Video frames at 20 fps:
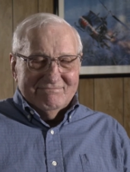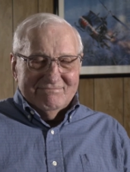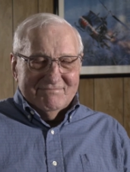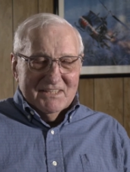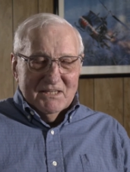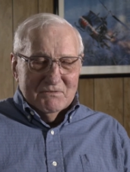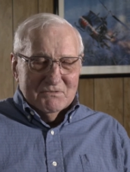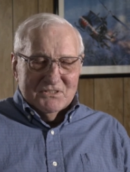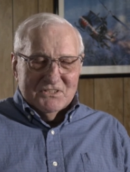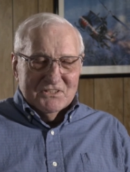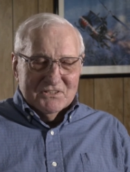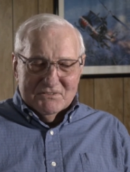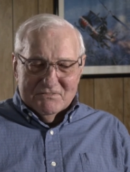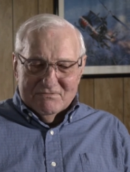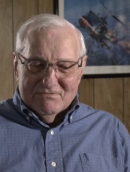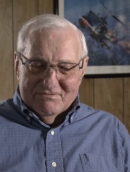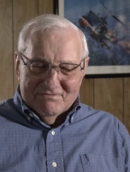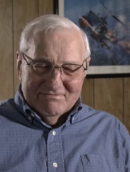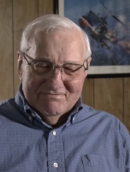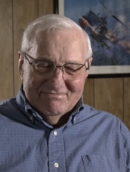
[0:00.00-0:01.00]
just
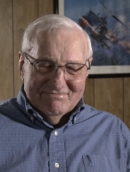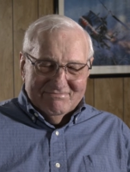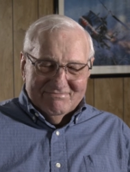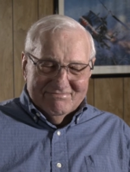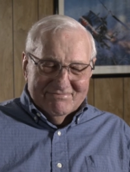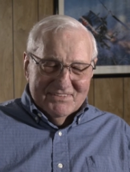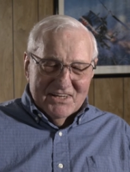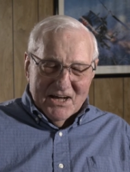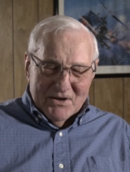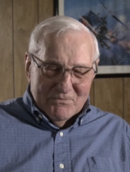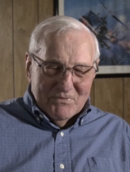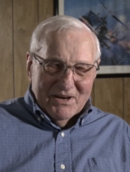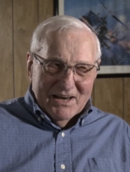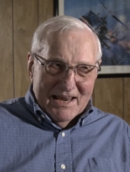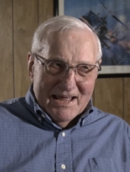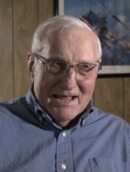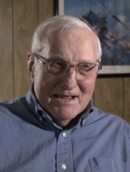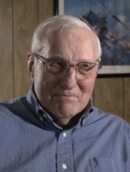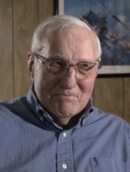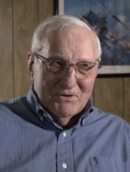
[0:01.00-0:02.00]
not
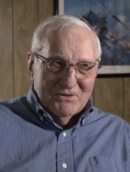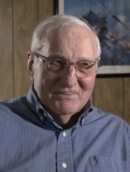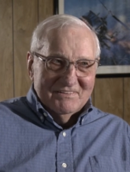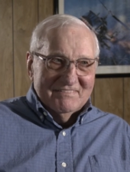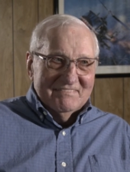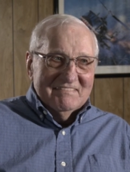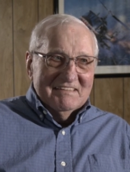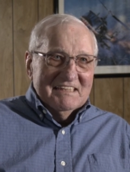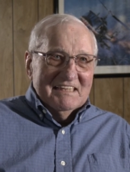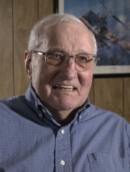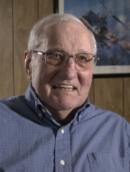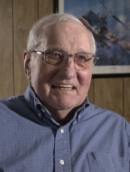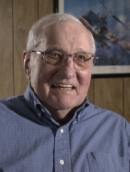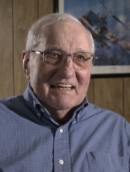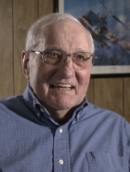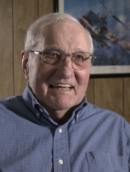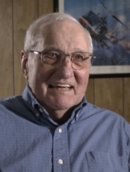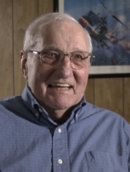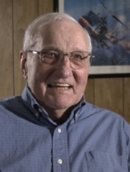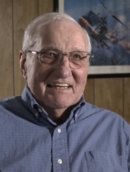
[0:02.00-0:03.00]
reliable,
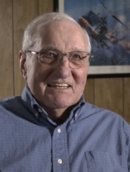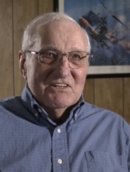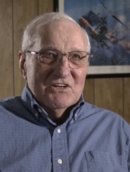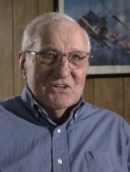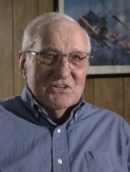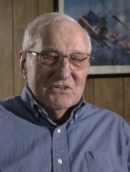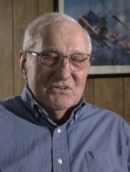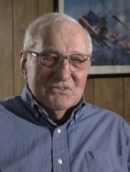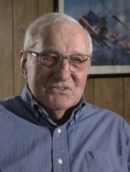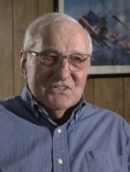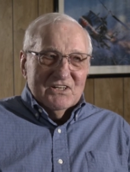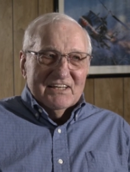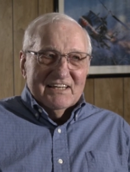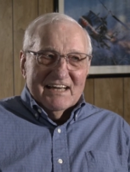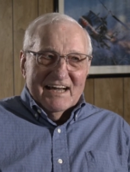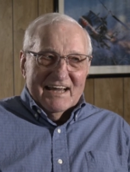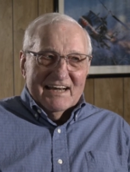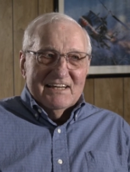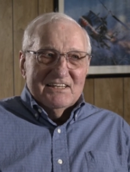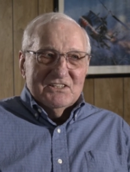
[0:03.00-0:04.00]
and you usually
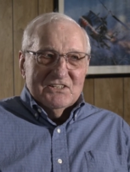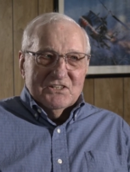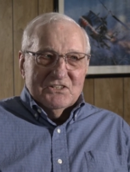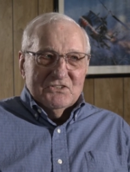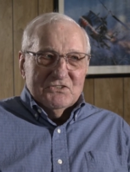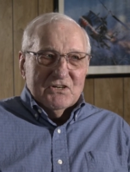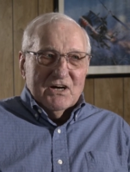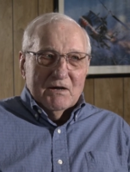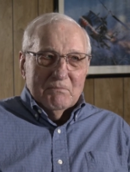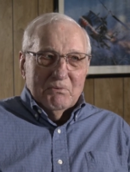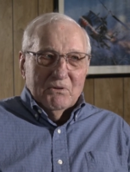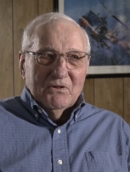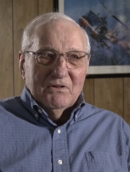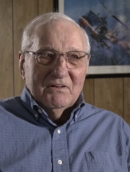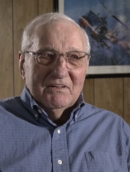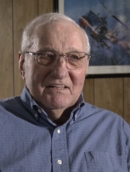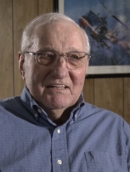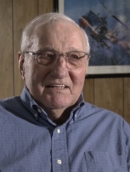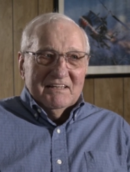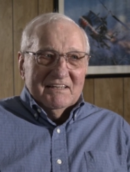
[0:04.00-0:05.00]
got into trouble
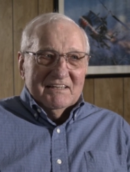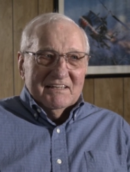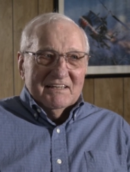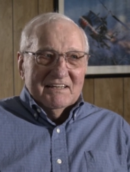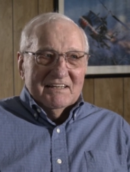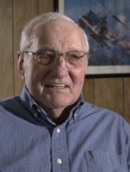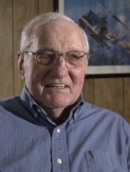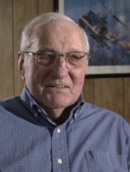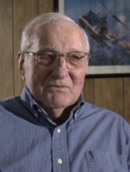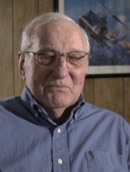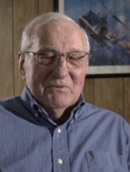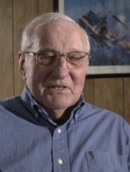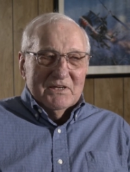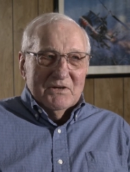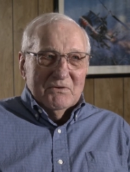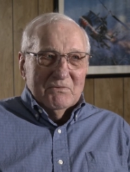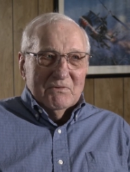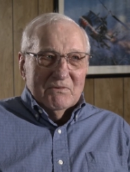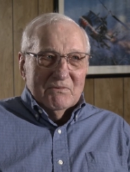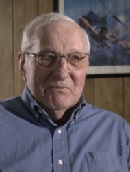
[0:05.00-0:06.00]
when
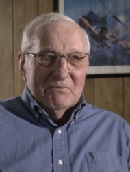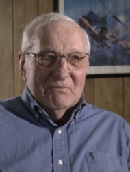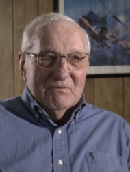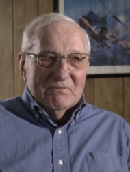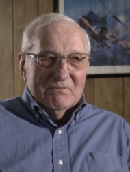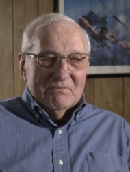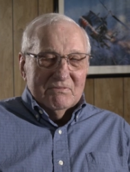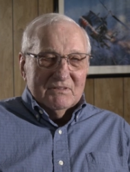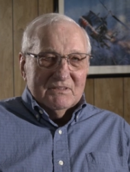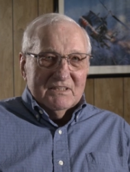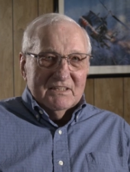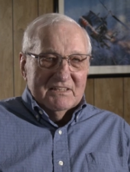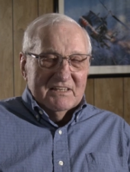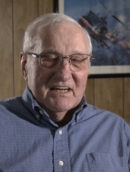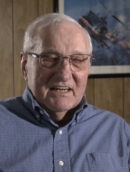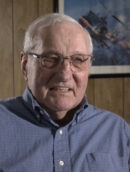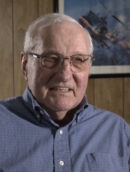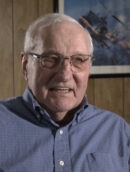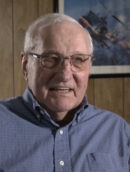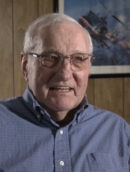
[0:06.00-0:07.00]
you were
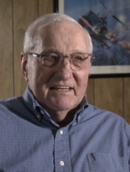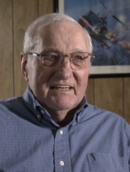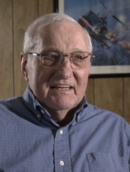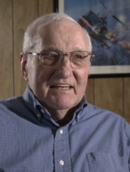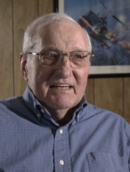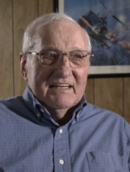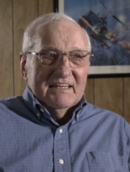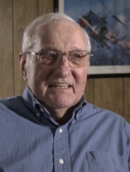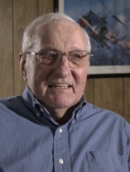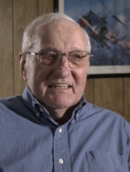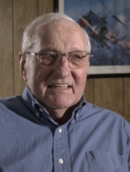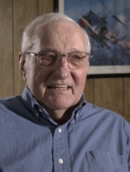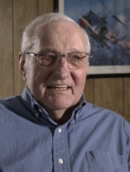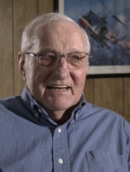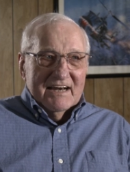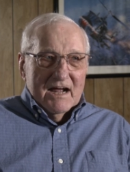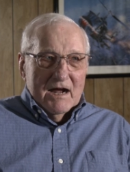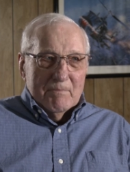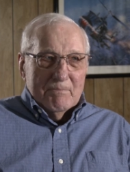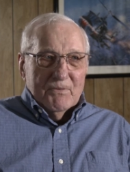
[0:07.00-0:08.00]
conducting
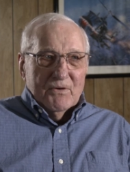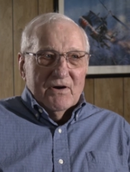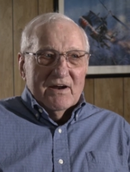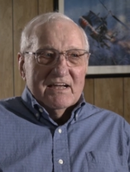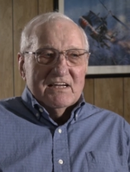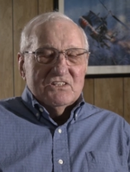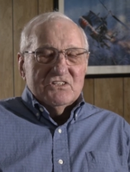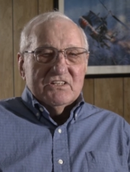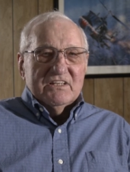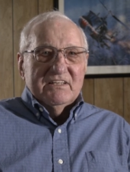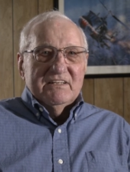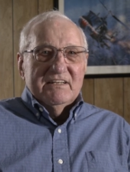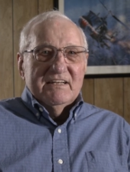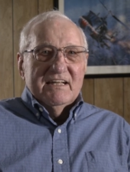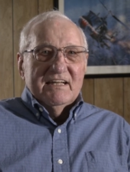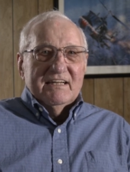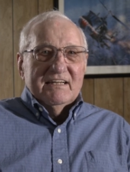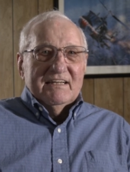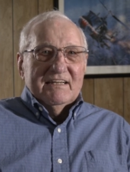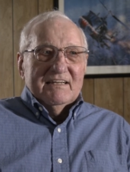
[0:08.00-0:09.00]
an operation
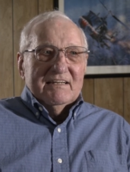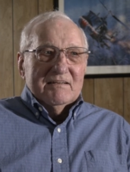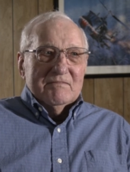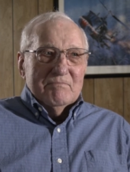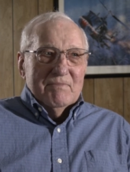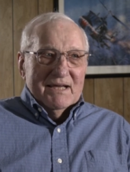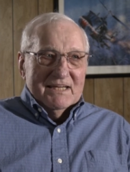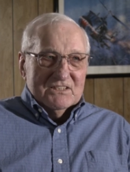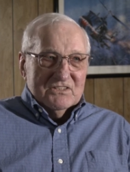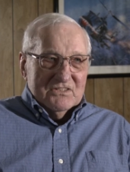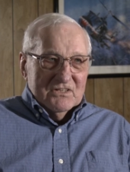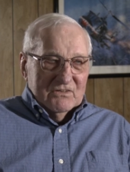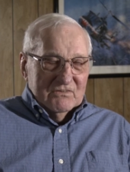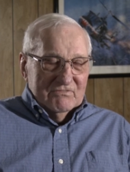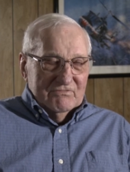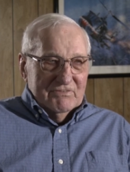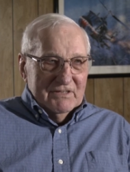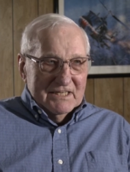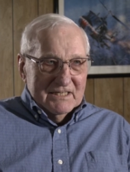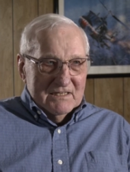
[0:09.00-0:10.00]
based
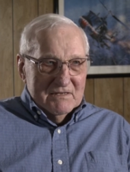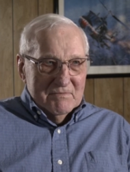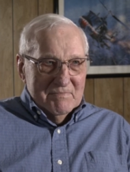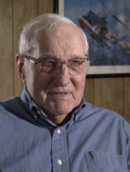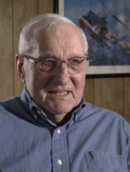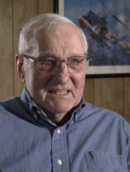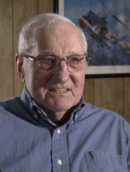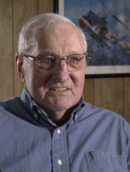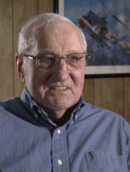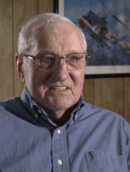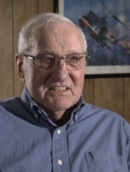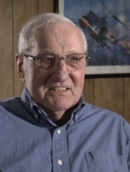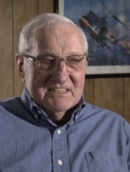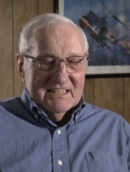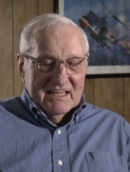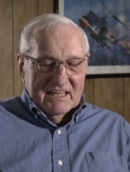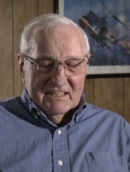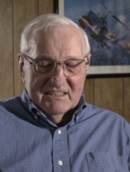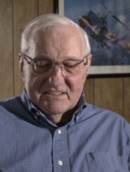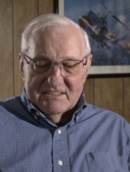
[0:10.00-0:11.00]
on Vietnamese
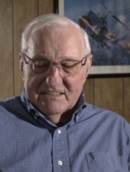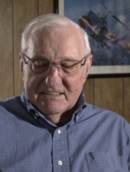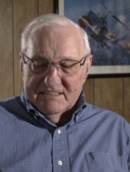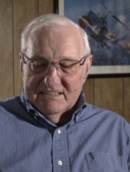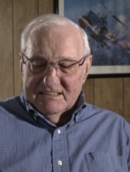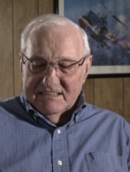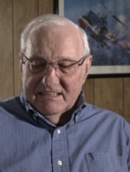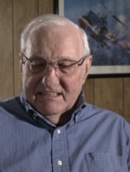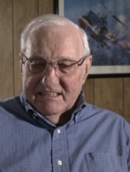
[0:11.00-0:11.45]
intelligence.